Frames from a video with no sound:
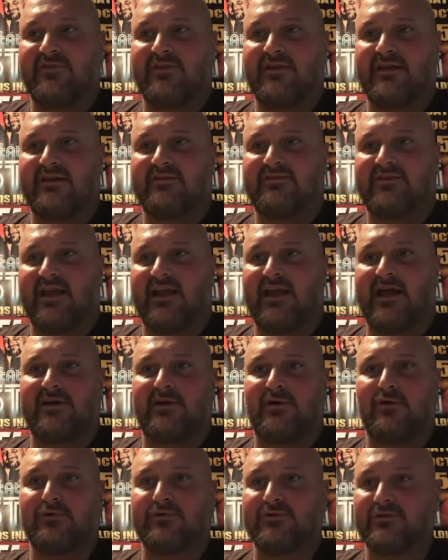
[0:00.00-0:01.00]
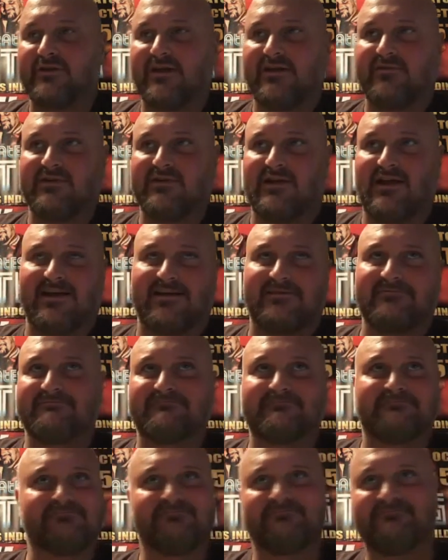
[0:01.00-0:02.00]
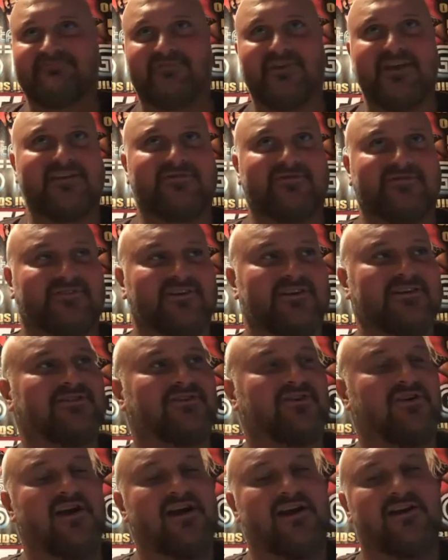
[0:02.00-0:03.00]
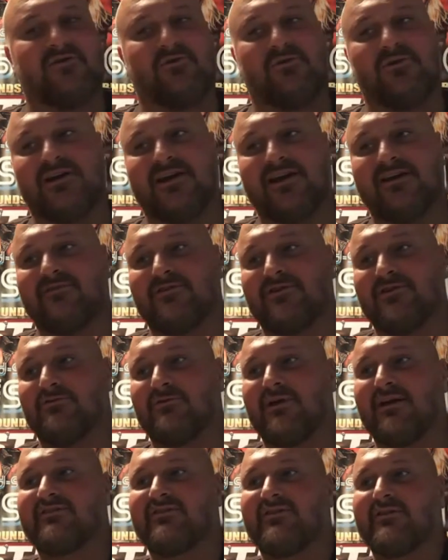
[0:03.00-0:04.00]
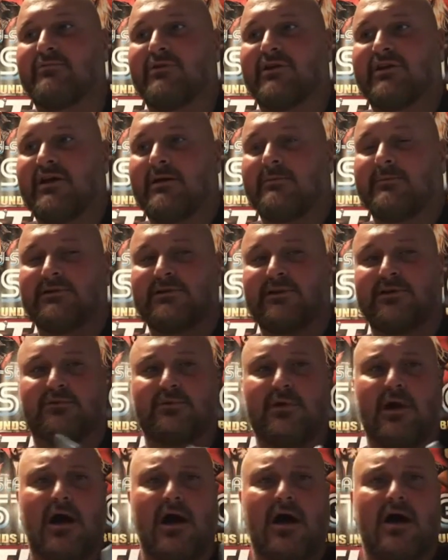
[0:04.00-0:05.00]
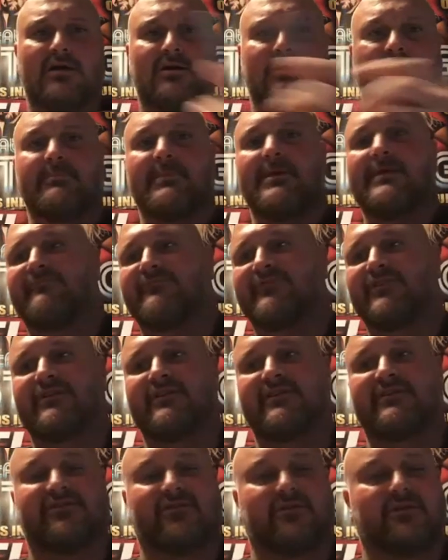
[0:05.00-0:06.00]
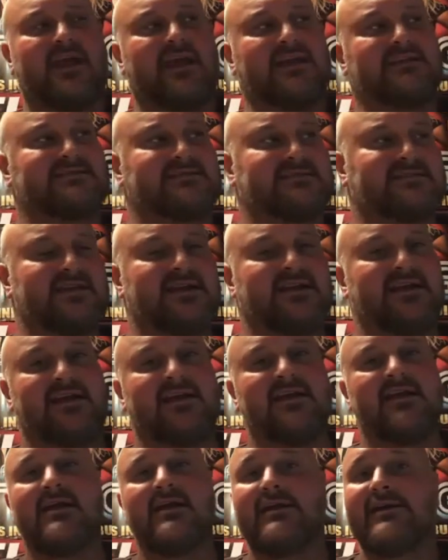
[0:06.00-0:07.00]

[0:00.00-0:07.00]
And then as I got older, even 5th, 6th grade or whatever, wrestling would come to Little Rock or Memphis or Kansas City.